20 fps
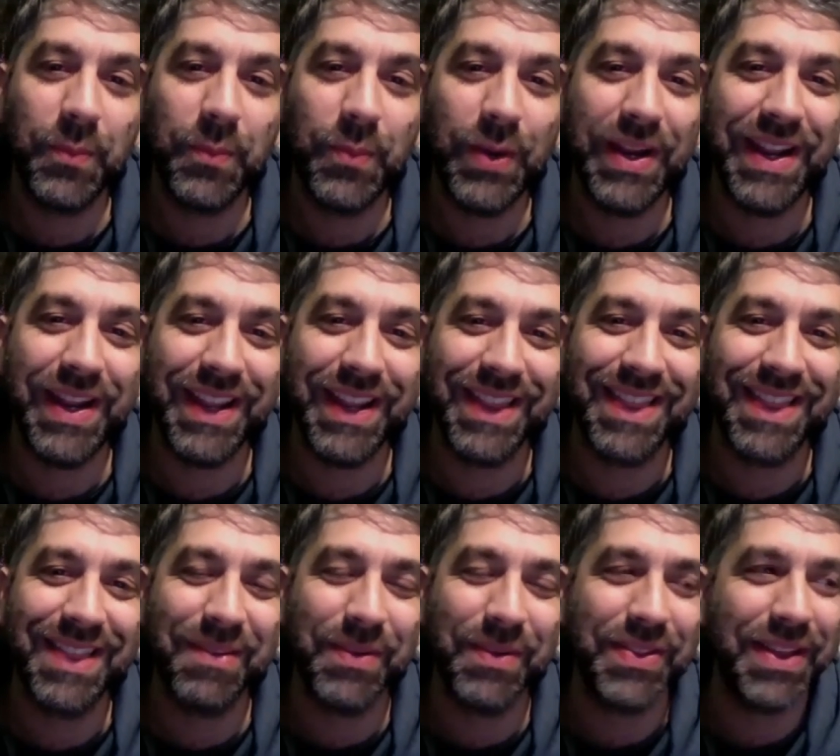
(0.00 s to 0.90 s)
with
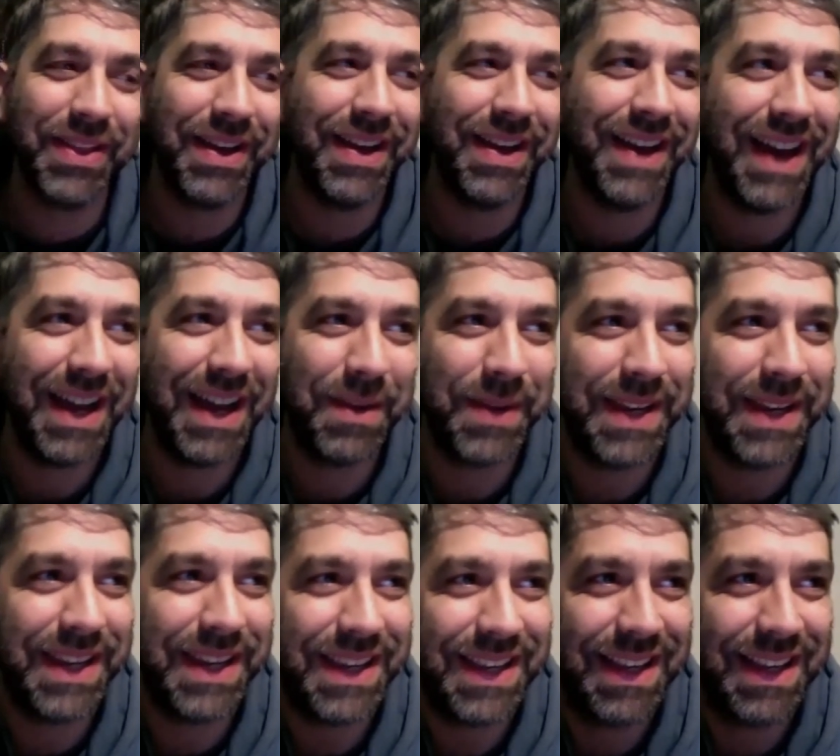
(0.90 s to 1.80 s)
with the
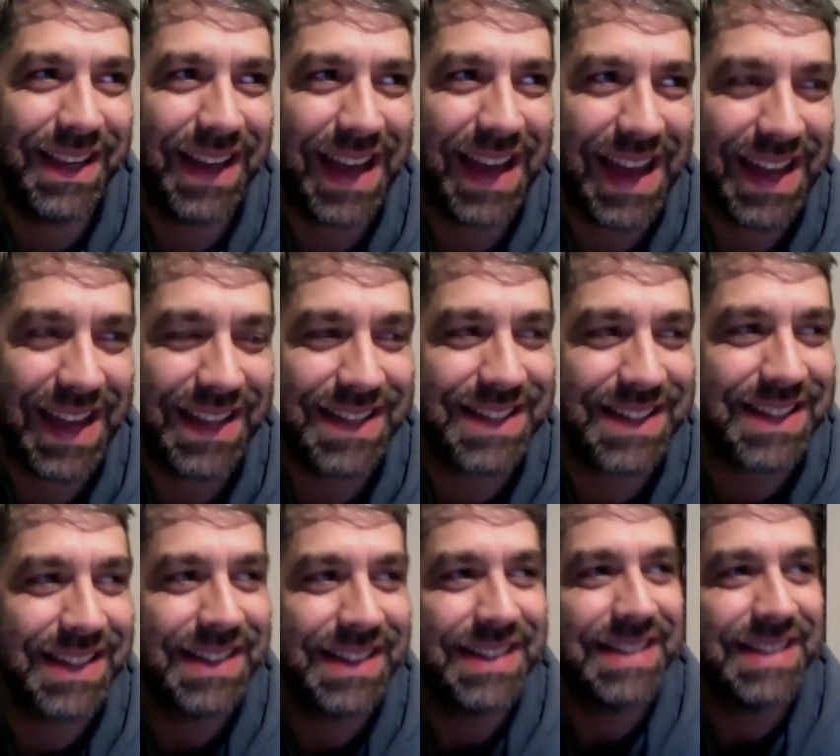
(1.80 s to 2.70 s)
Halloween ends,
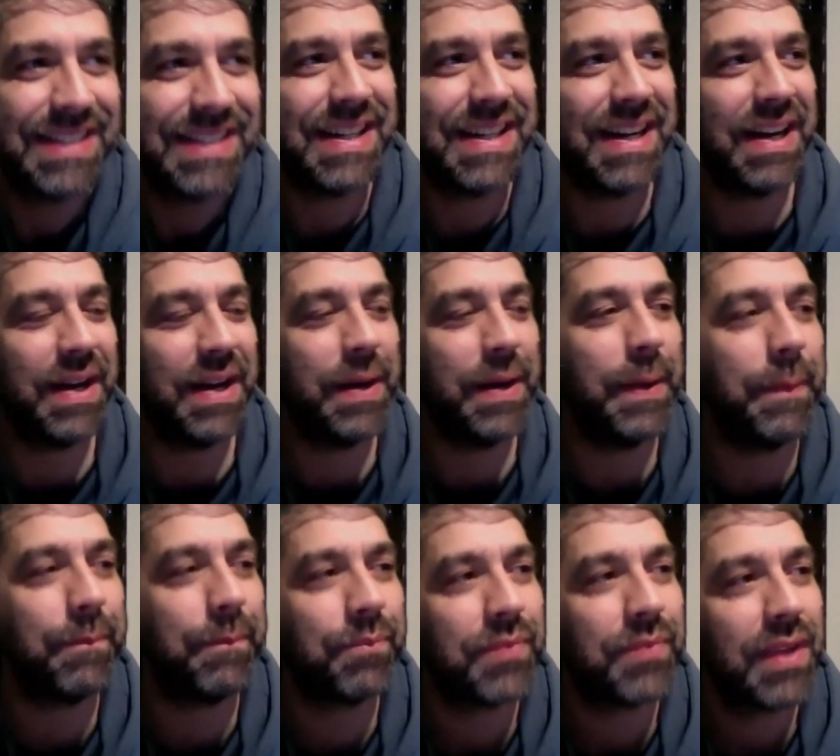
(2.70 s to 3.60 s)

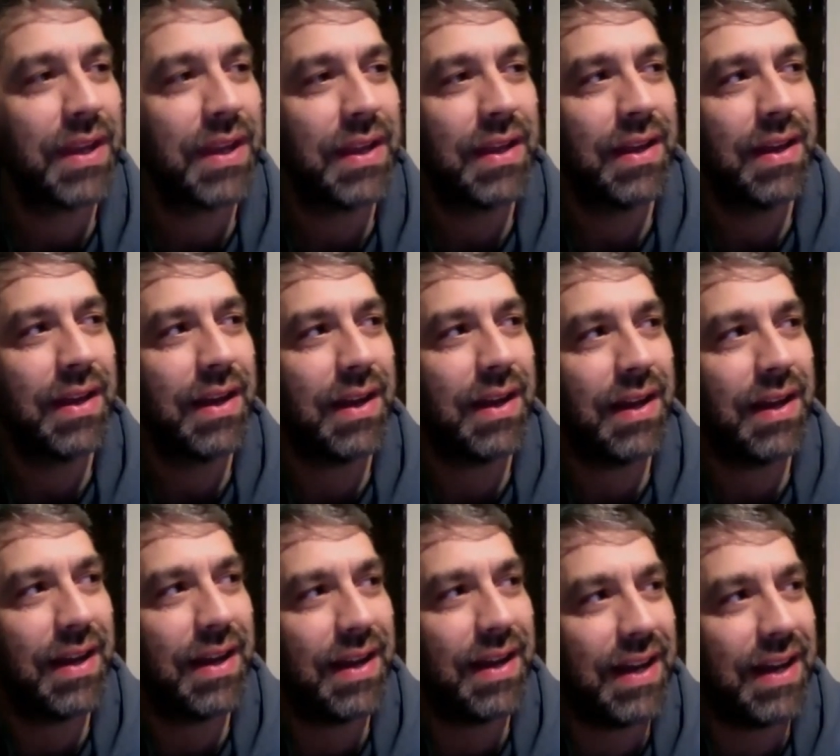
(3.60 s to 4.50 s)
um,
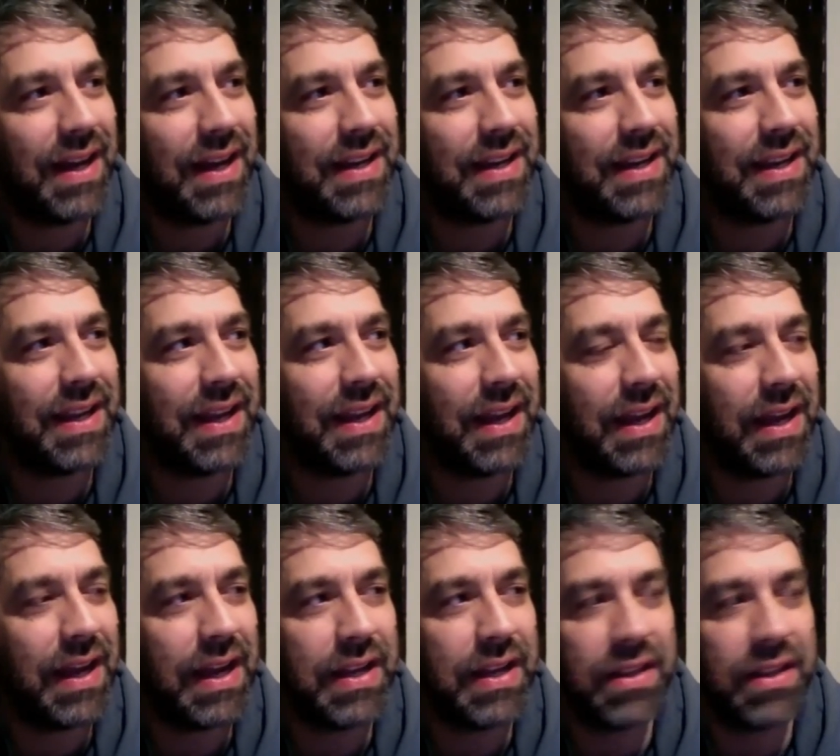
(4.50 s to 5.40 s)
and
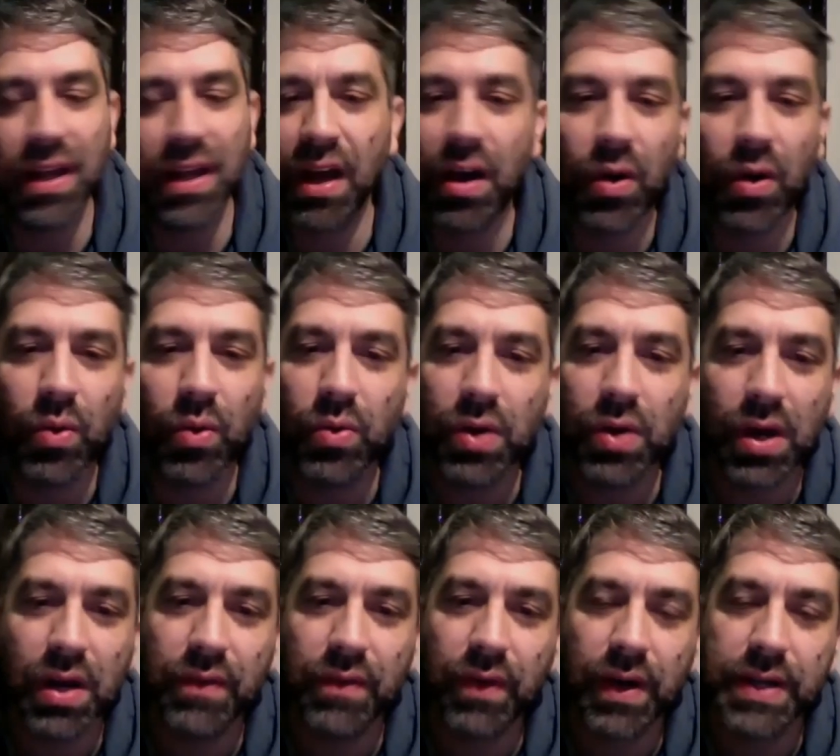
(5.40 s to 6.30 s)
and the whole
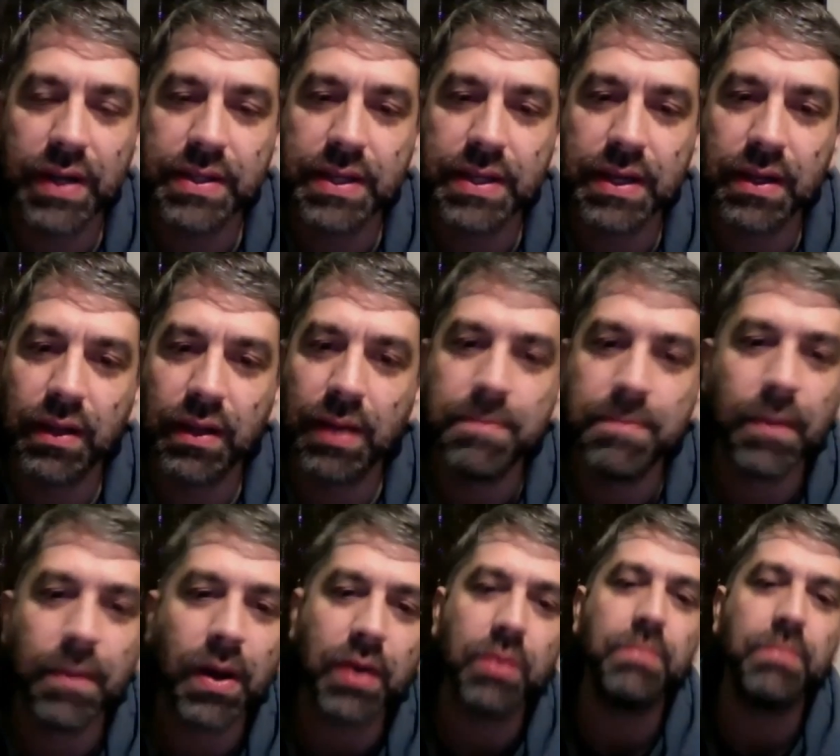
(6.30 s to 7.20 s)
kind of idea like
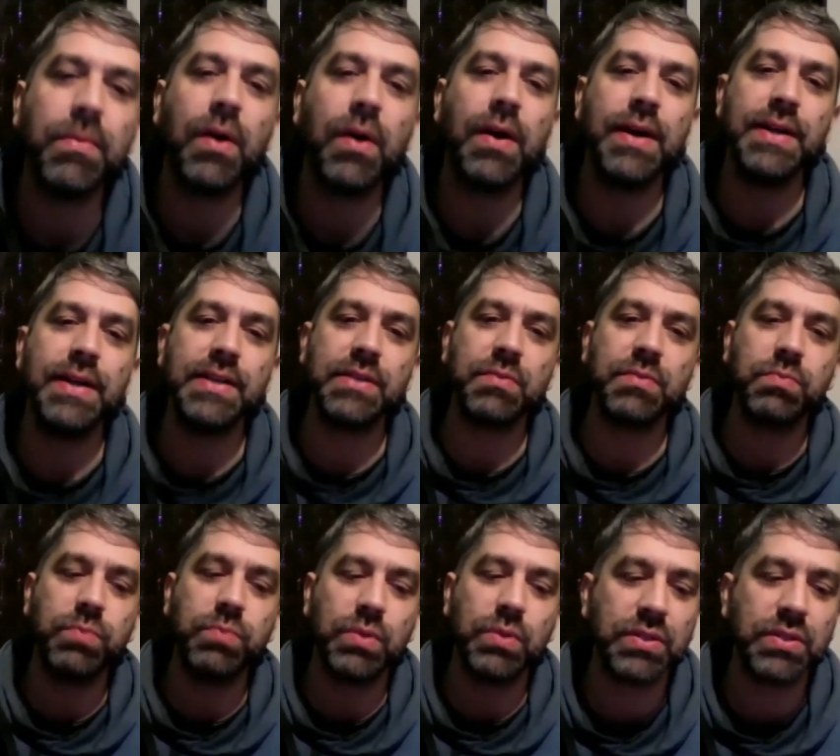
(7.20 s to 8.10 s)
Michael Myers
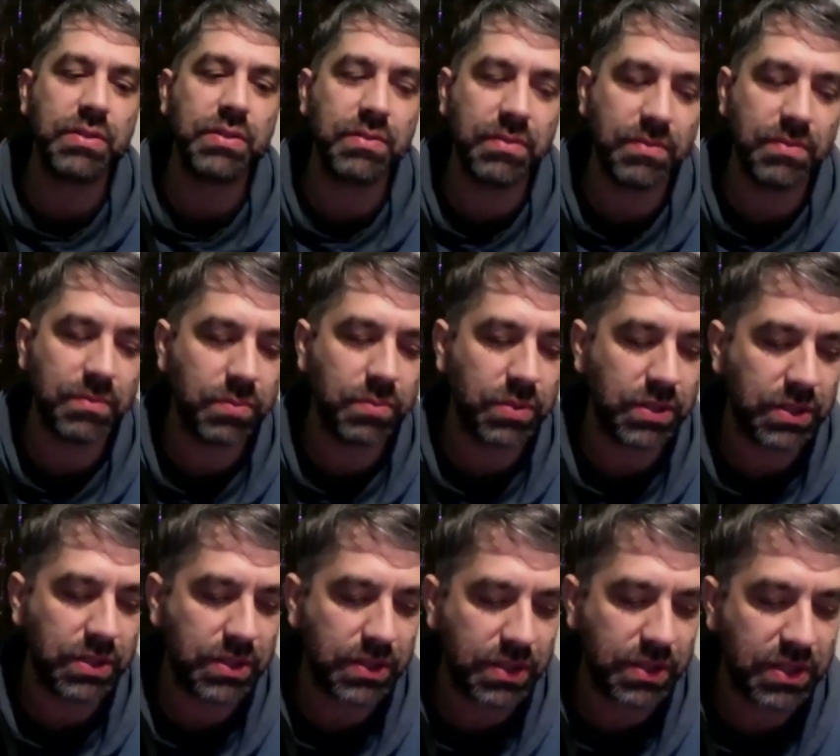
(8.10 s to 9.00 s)
was
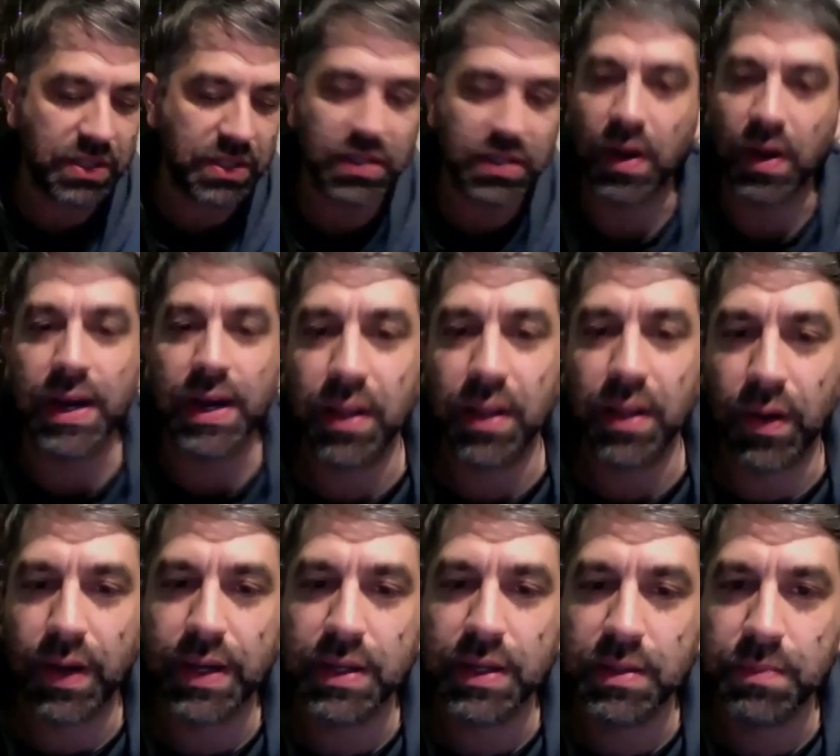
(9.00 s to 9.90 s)
was
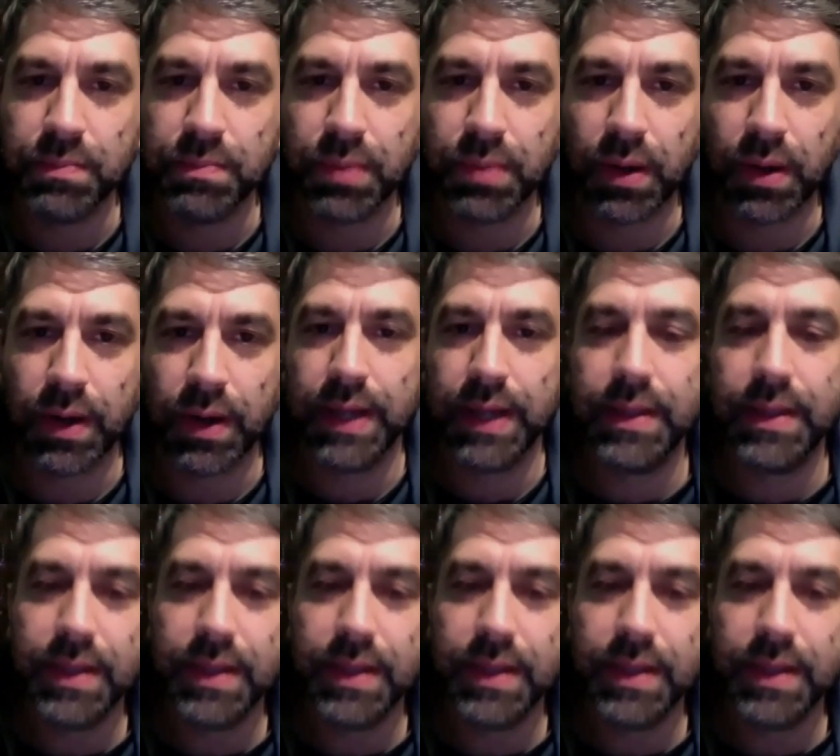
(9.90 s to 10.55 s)
sidelined by